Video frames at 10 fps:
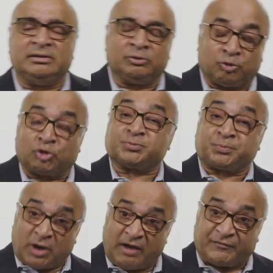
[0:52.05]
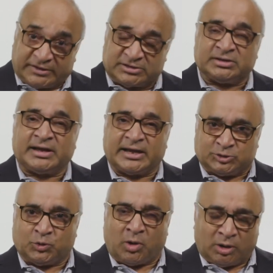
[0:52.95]
Gross profit, as
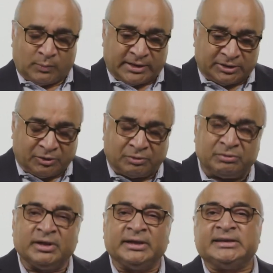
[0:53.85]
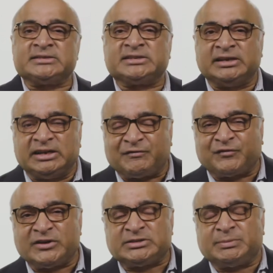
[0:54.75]
you all well know, is the
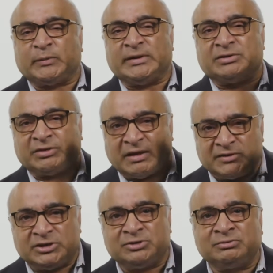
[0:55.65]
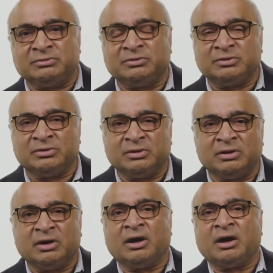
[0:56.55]
difference between revenue
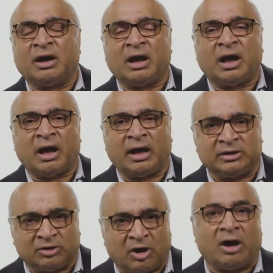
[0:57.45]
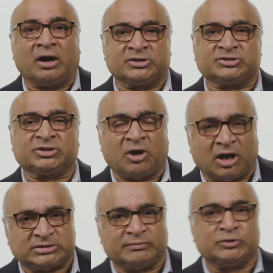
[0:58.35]
and COGS,
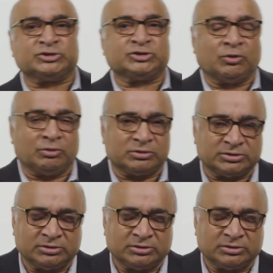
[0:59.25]
cost of goods sold.